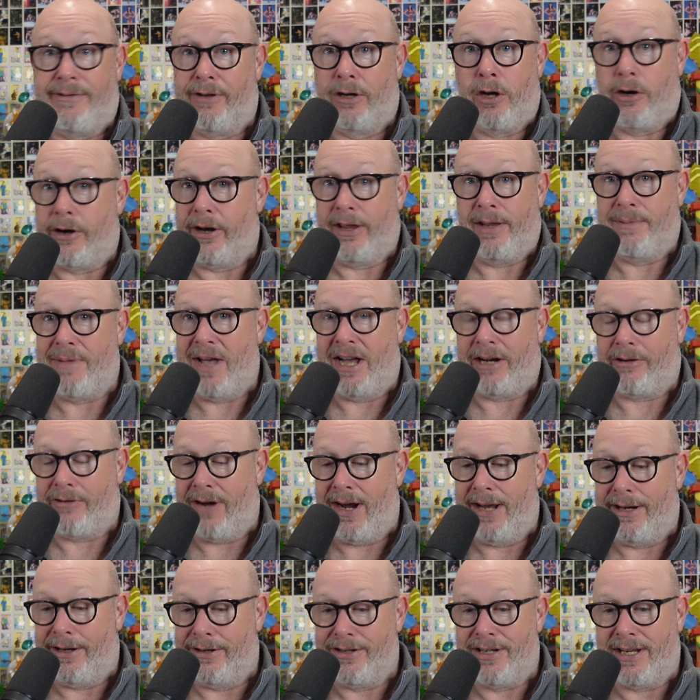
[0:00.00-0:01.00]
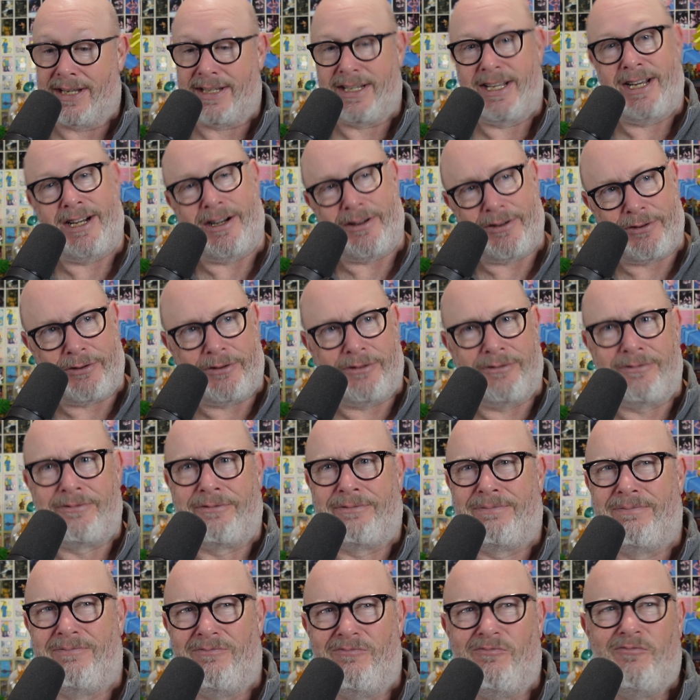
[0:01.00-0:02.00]
it on in the background and just, sort
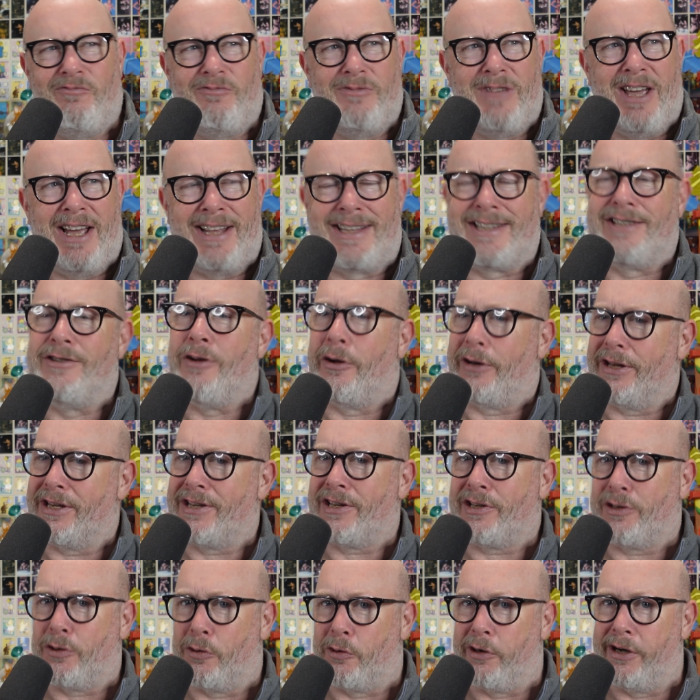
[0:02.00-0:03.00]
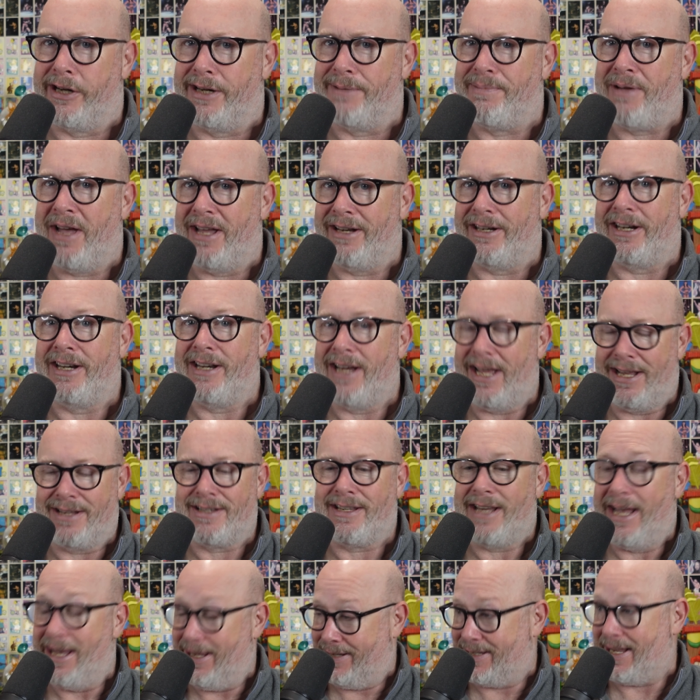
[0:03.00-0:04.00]
of... It's not as story dependent as,
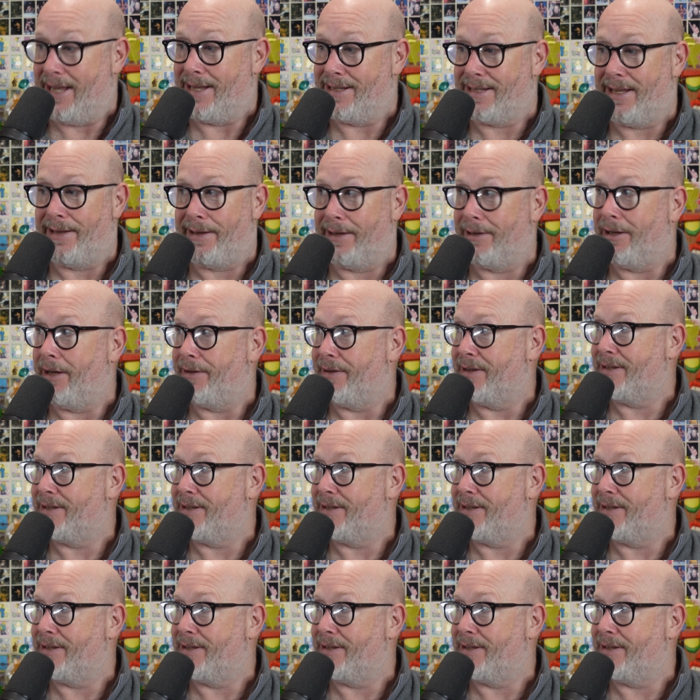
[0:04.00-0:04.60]
say, something like The